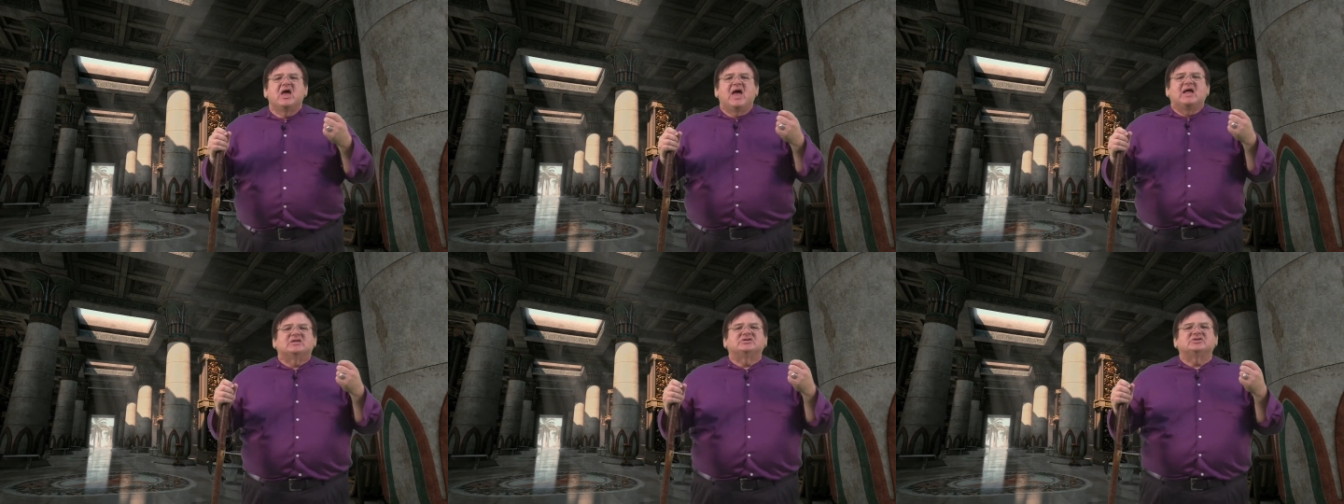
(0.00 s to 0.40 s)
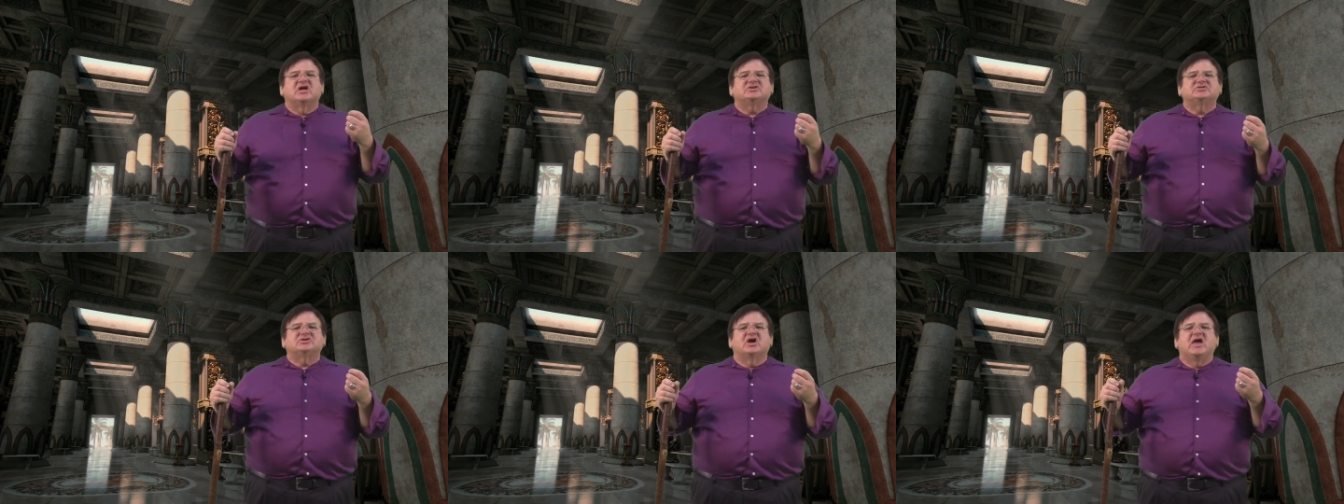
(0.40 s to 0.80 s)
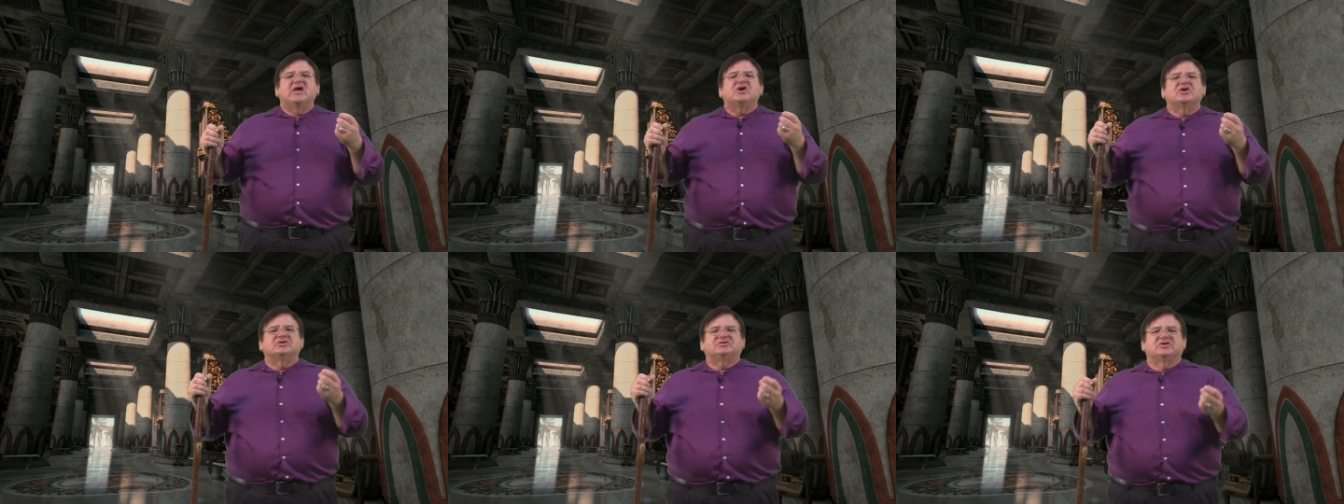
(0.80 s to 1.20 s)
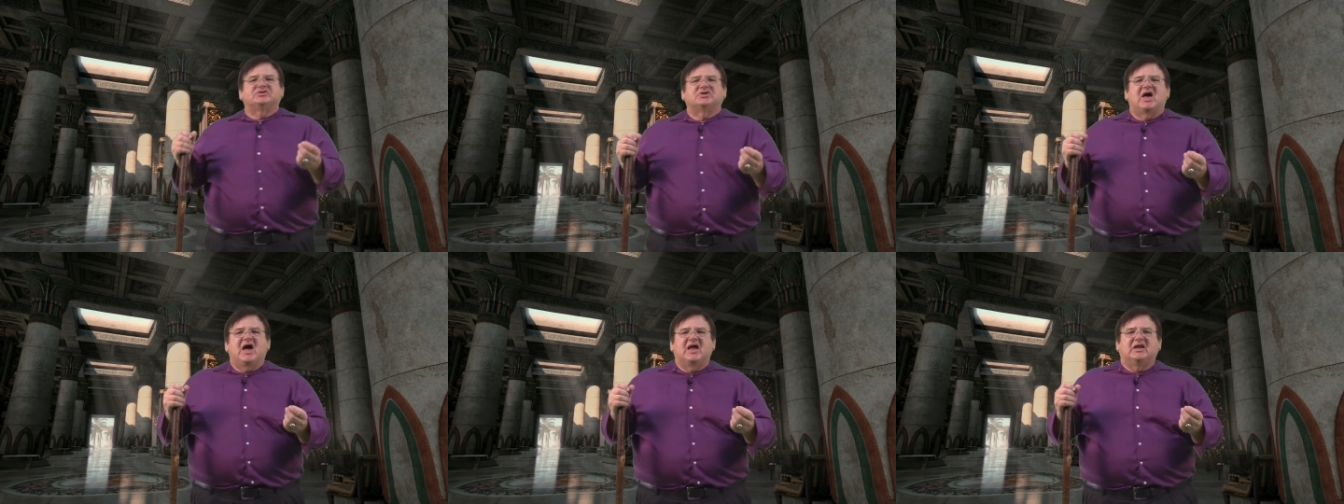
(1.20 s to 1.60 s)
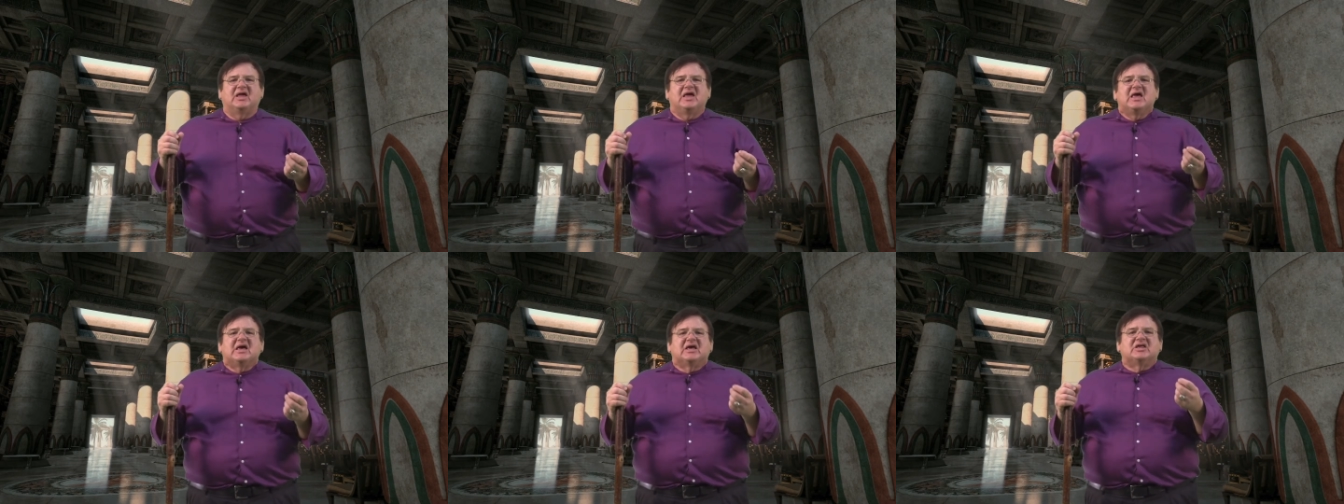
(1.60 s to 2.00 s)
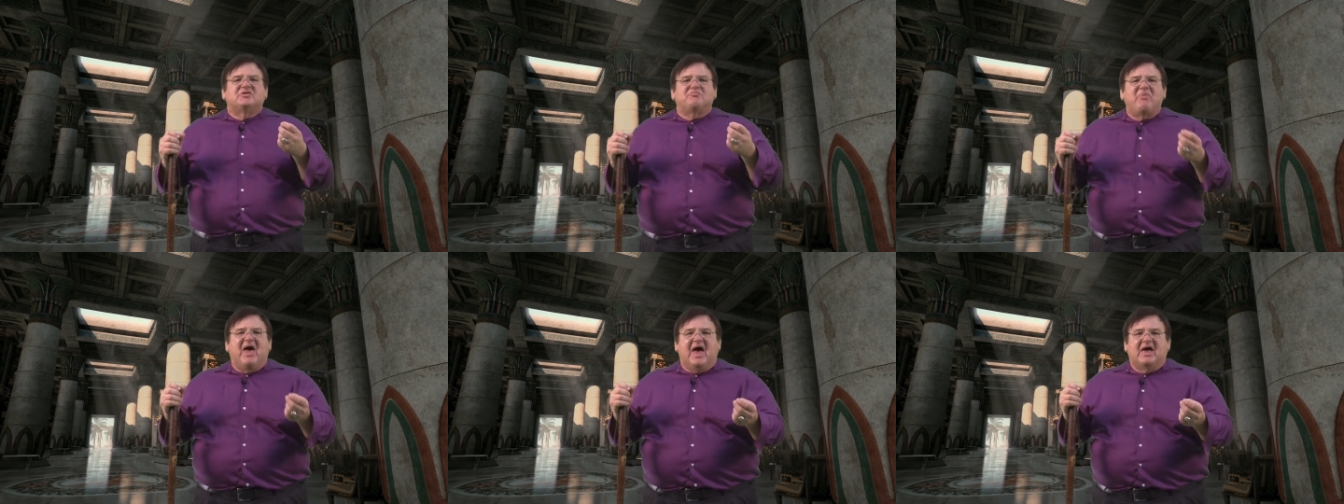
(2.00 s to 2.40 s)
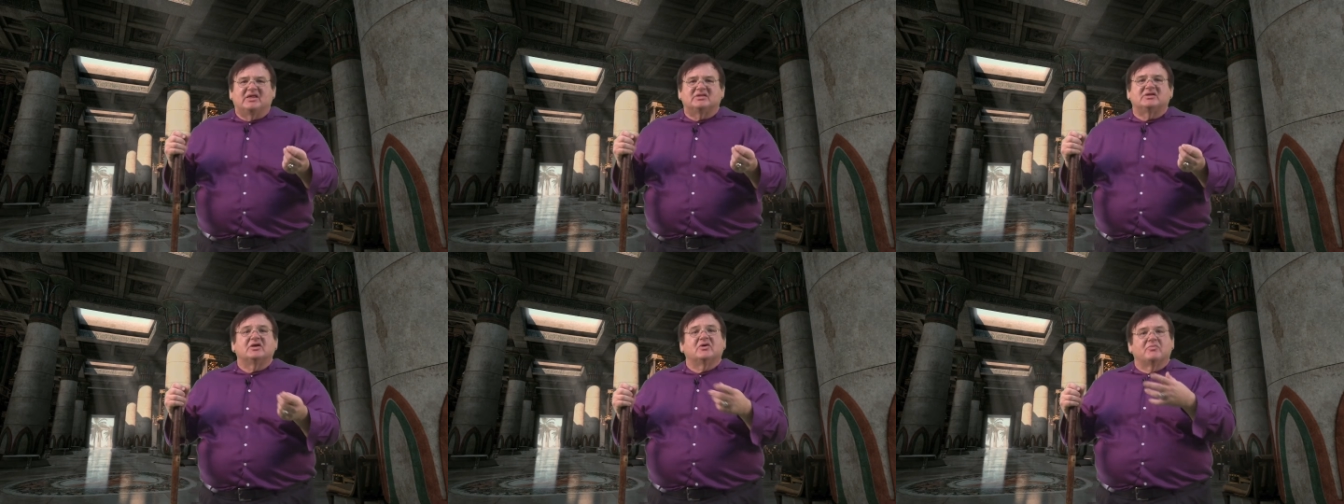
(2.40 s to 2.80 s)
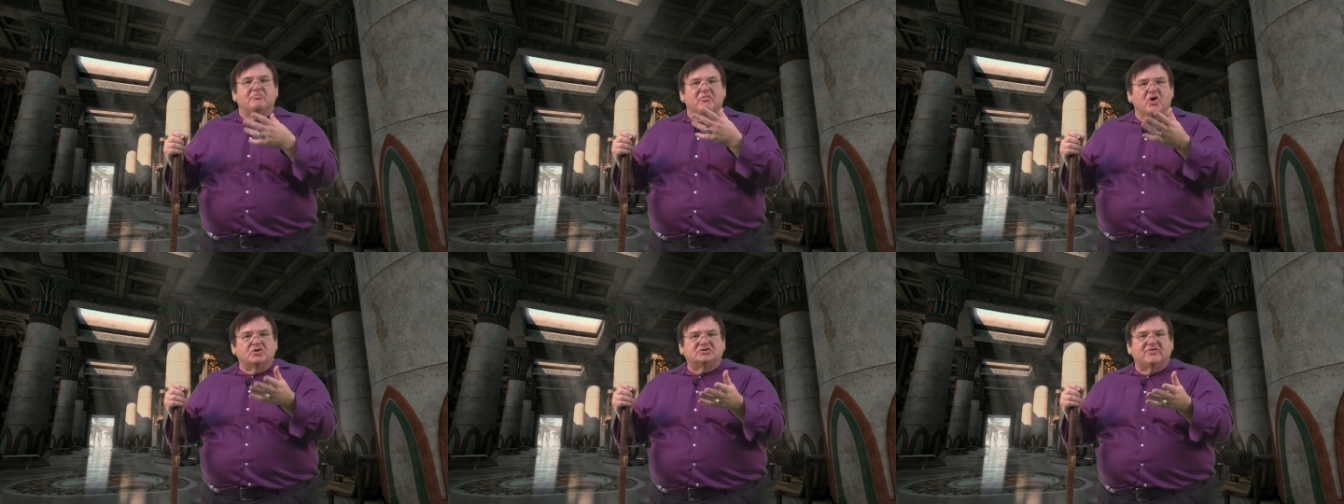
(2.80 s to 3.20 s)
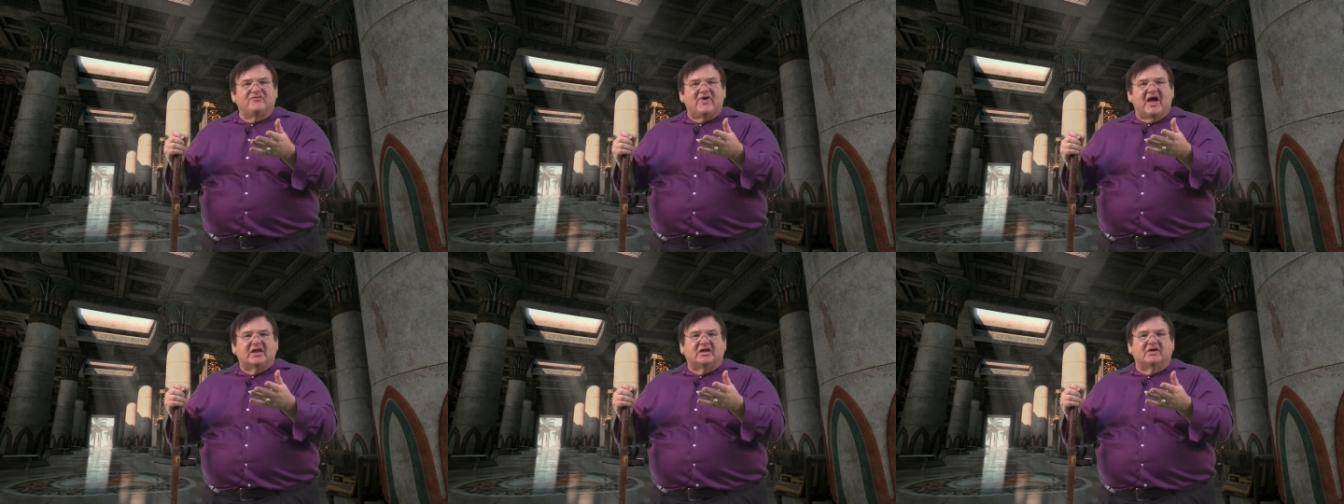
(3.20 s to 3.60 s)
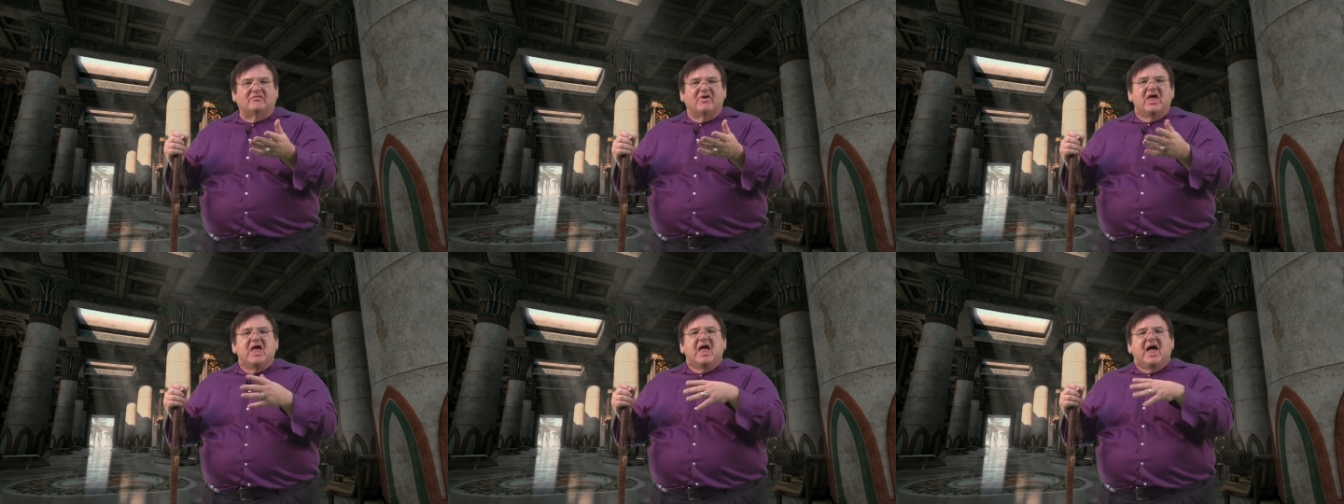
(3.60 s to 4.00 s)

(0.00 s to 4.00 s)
and such a good society is best, most effective,